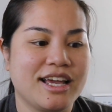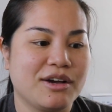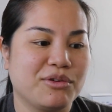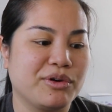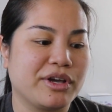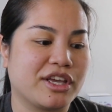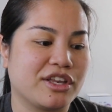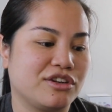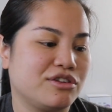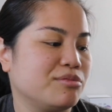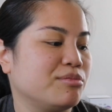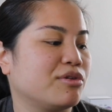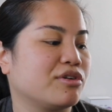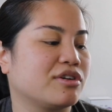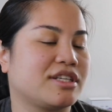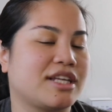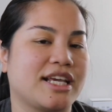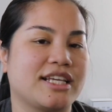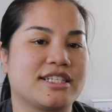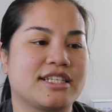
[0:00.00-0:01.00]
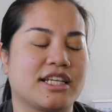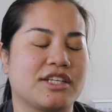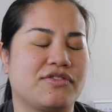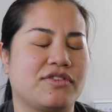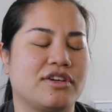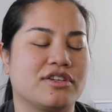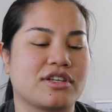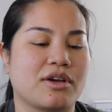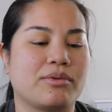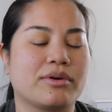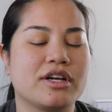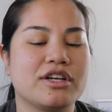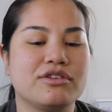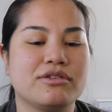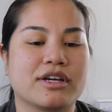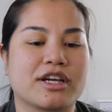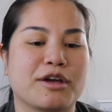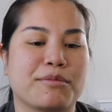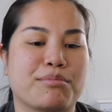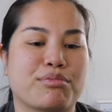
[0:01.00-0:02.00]
We can do more taste test videos. I want to do
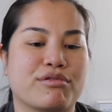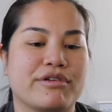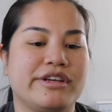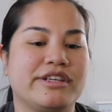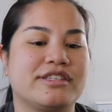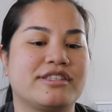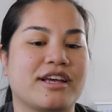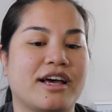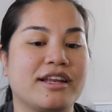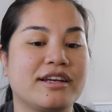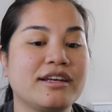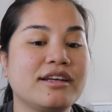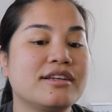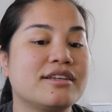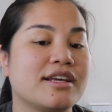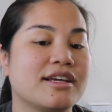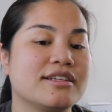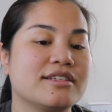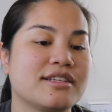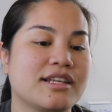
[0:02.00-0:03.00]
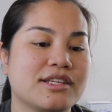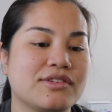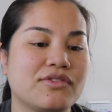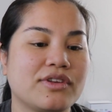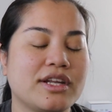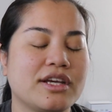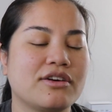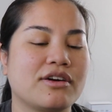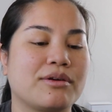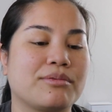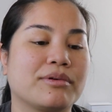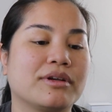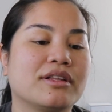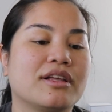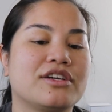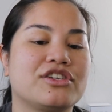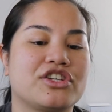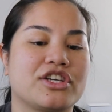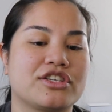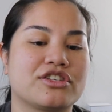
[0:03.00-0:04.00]
a Capri Sun taste test video. I
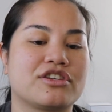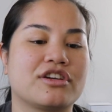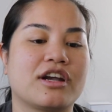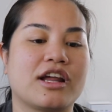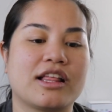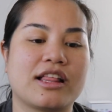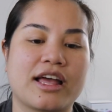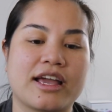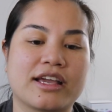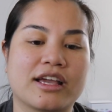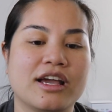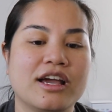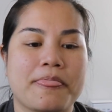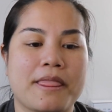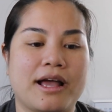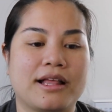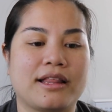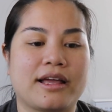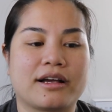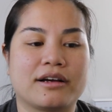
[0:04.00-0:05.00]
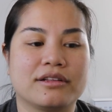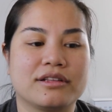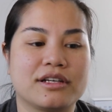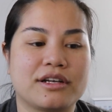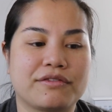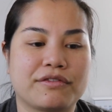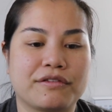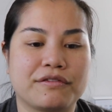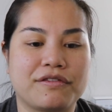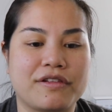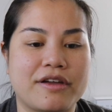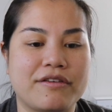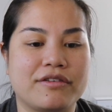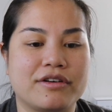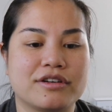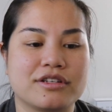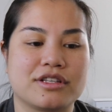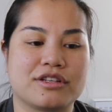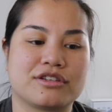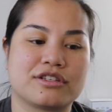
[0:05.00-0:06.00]
realized yesterday, like, I like all the different
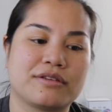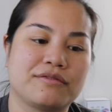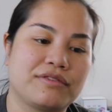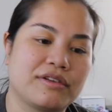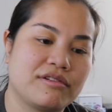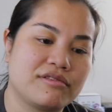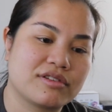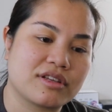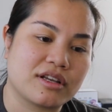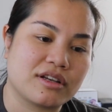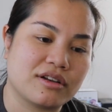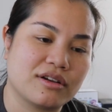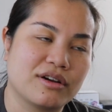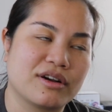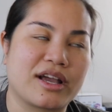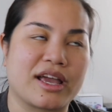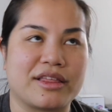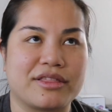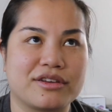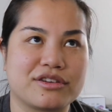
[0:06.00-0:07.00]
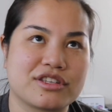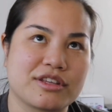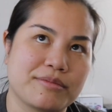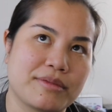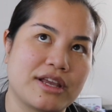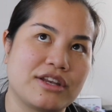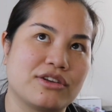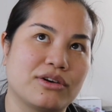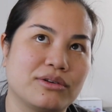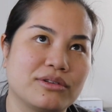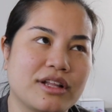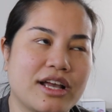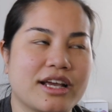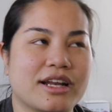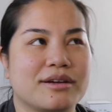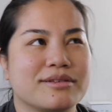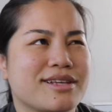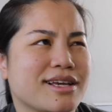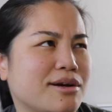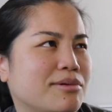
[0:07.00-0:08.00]
flavors and there's some flavors like, okay, there's some I don't like.
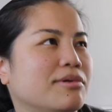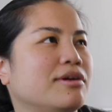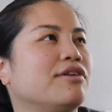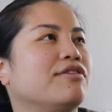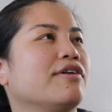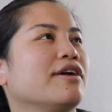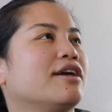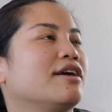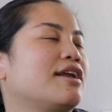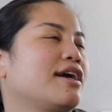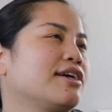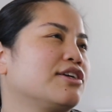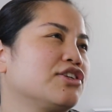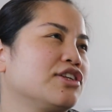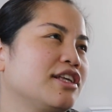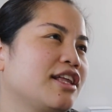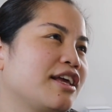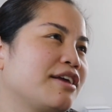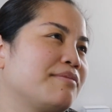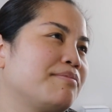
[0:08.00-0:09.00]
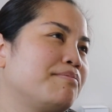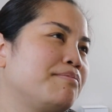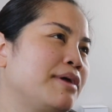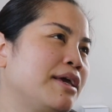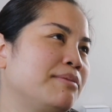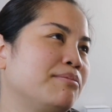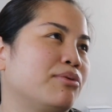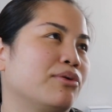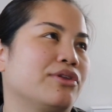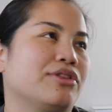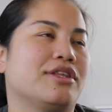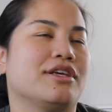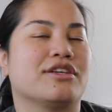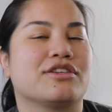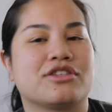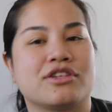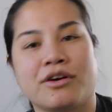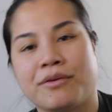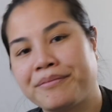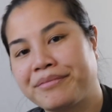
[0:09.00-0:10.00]
And I was like, I wonder if I could actually like pinpoint
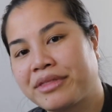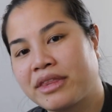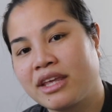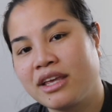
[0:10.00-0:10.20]
these. So